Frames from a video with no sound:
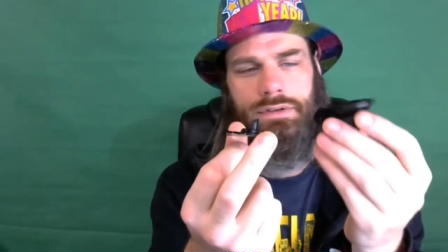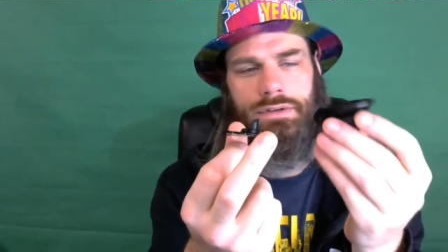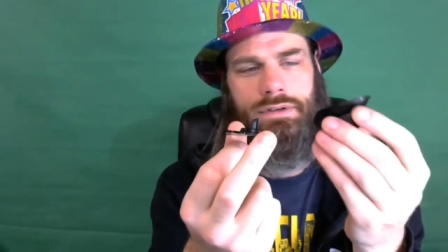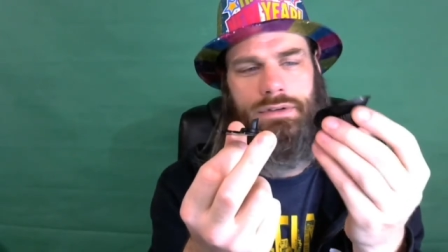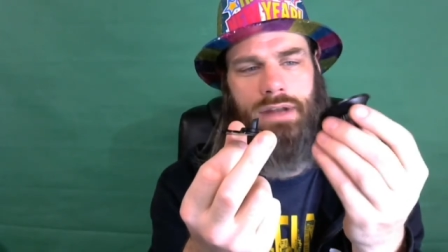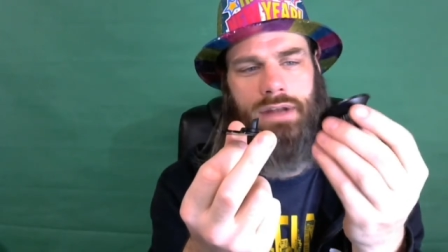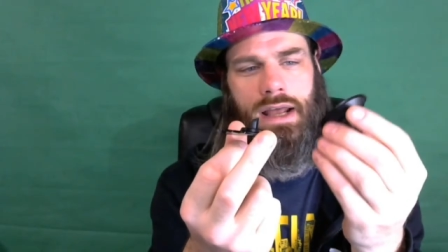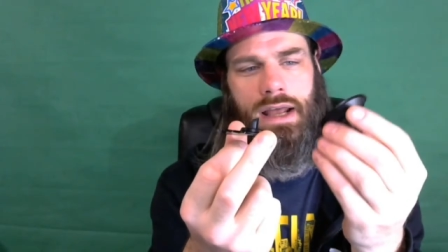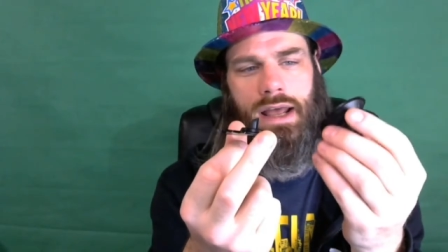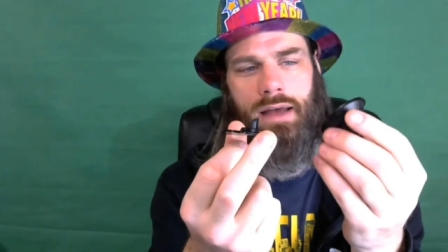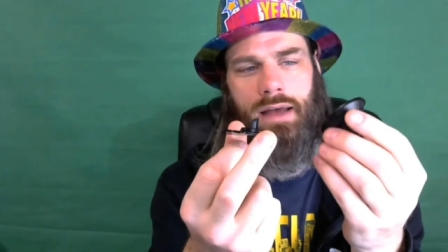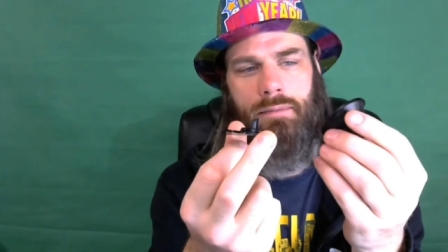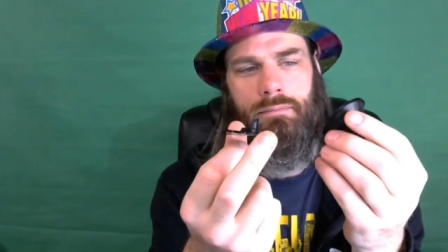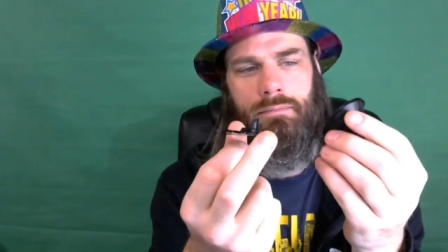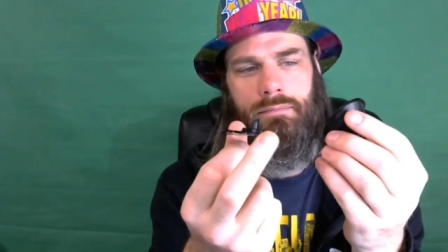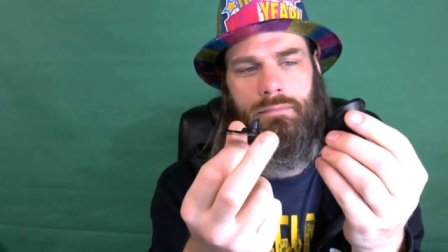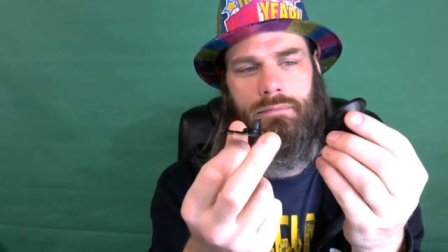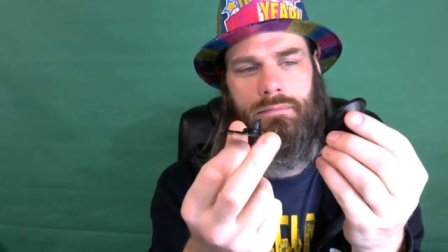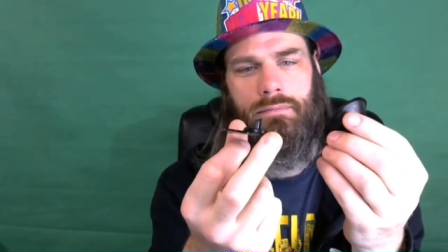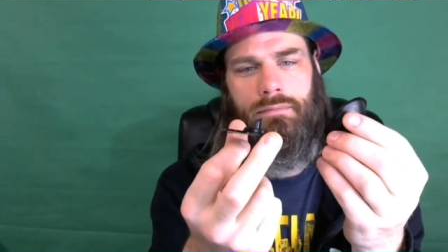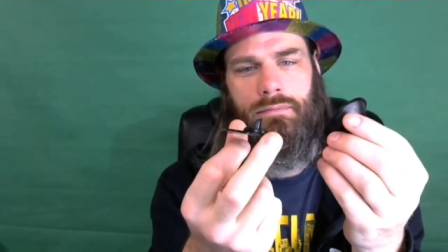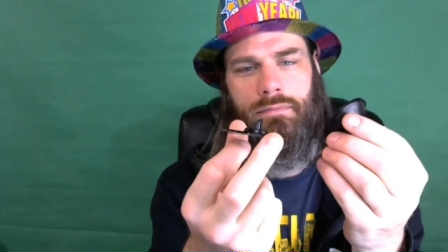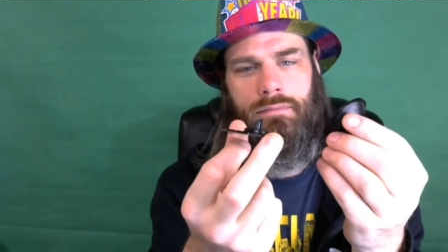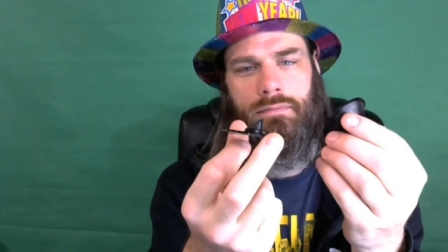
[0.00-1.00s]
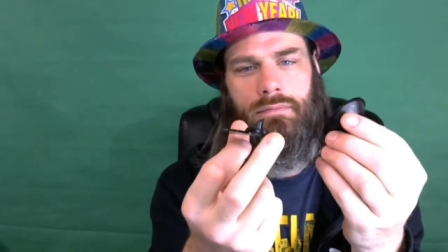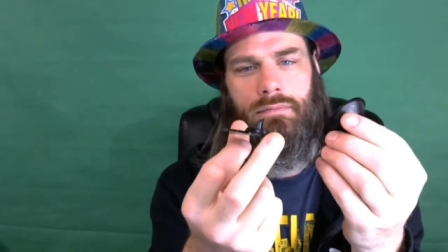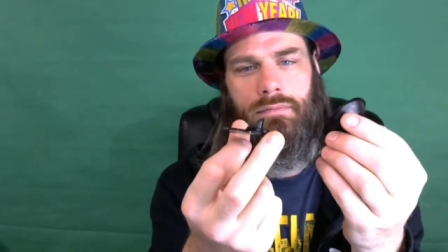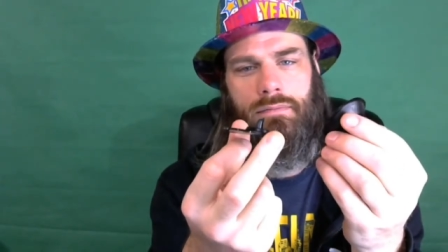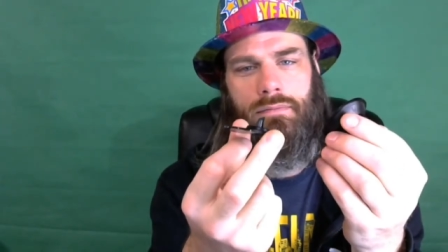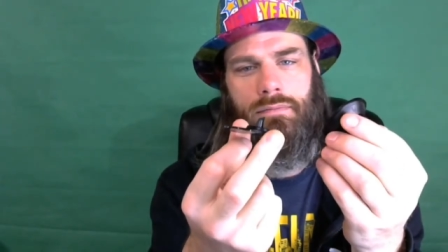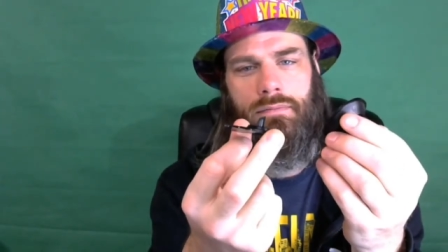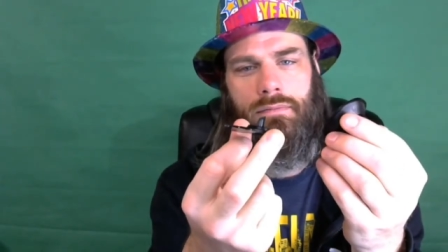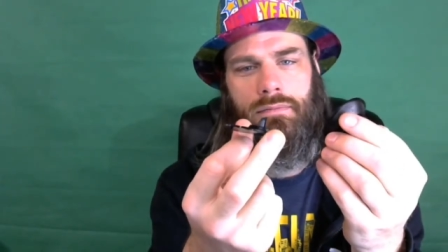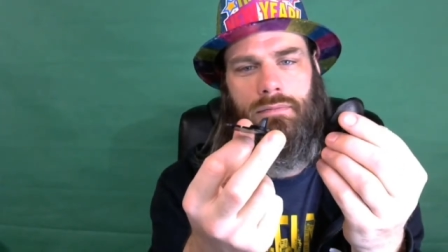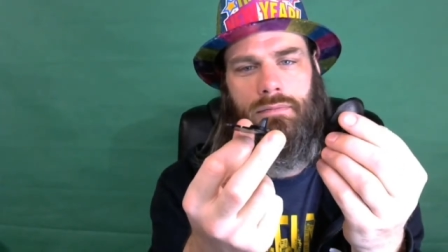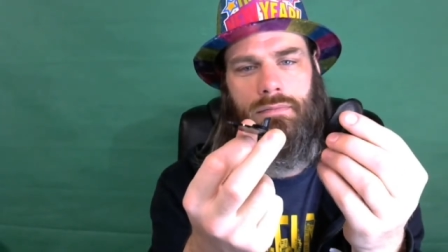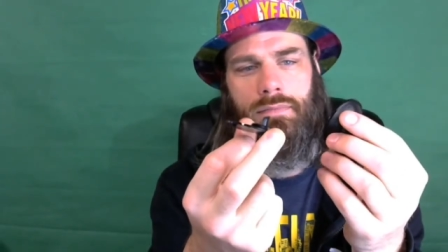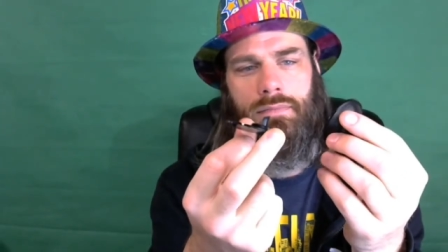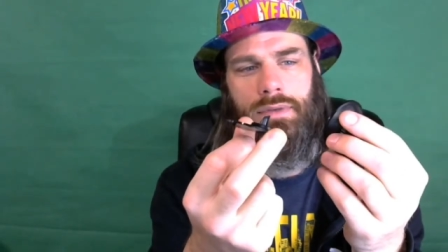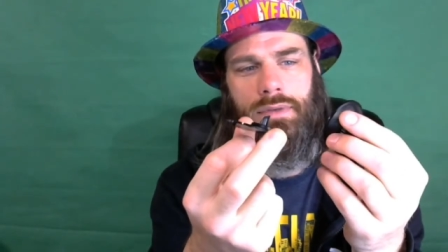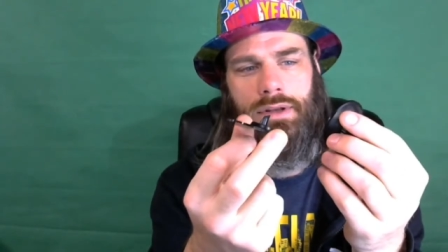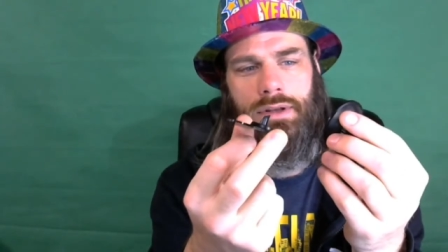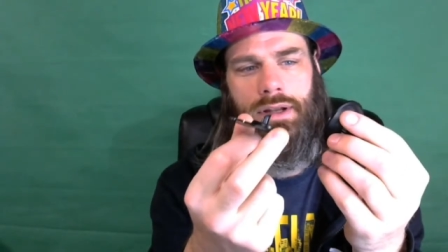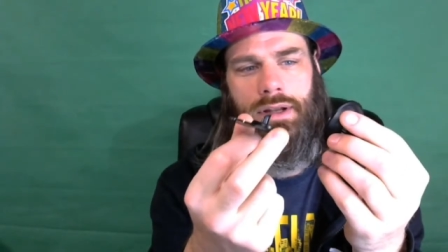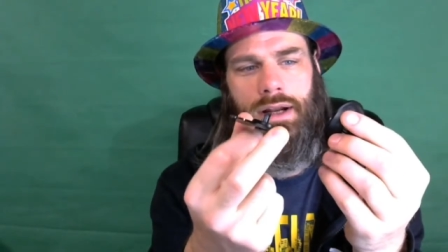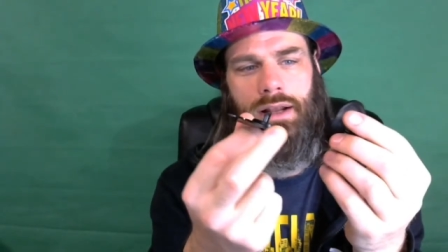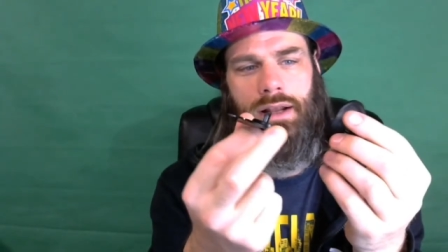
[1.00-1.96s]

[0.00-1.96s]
snapped. And then I